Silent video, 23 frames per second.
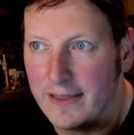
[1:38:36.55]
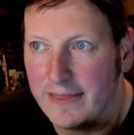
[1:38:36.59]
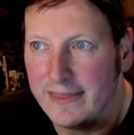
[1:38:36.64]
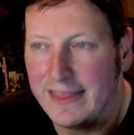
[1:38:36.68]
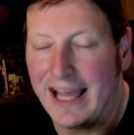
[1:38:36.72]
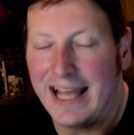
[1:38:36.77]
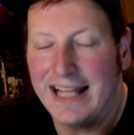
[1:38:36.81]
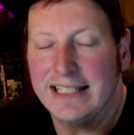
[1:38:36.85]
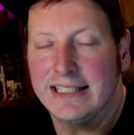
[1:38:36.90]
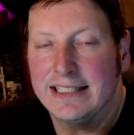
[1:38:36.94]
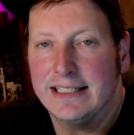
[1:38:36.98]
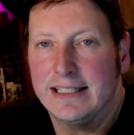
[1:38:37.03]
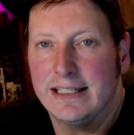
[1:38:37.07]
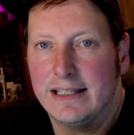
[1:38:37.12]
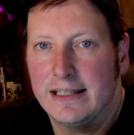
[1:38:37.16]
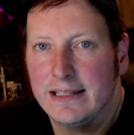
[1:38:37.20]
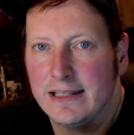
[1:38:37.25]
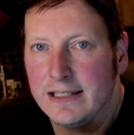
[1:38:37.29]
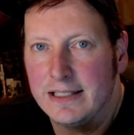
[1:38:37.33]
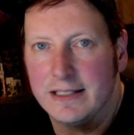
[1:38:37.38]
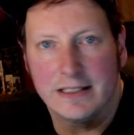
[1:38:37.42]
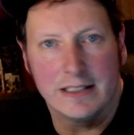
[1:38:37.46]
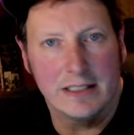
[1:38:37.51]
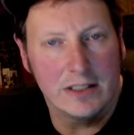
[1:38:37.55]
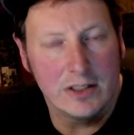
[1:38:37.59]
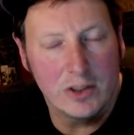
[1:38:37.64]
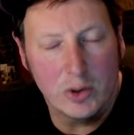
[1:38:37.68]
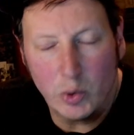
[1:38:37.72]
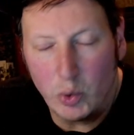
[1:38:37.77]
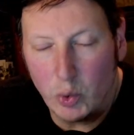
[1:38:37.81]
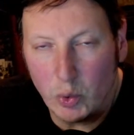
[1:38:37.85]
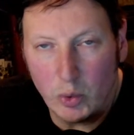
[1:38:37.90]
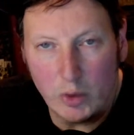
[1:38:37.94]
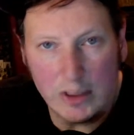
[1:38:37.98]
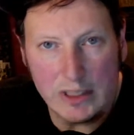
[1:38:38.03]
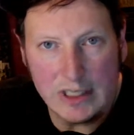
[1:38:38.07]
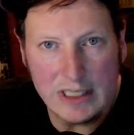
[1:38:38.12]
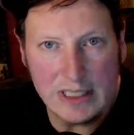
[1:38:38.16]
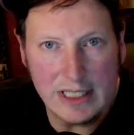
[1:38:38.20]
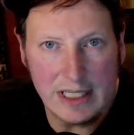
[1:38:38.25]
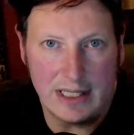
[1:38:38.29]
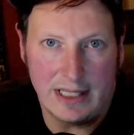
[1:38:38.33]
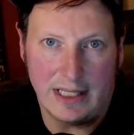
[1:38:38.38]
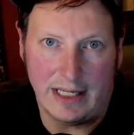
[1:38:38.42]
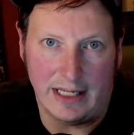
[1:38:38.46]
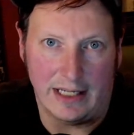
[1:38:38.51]
That's the
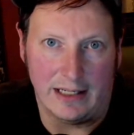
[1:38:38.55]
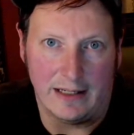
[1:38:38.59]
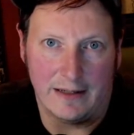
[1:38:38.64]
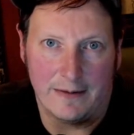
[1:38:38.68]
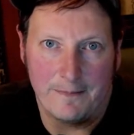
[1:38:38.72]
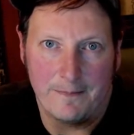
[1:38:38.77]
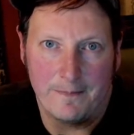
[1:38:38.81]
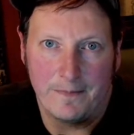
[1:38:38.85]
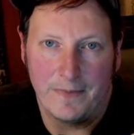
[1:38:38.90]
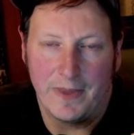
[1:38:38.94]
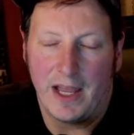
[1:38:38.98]
coolest thing.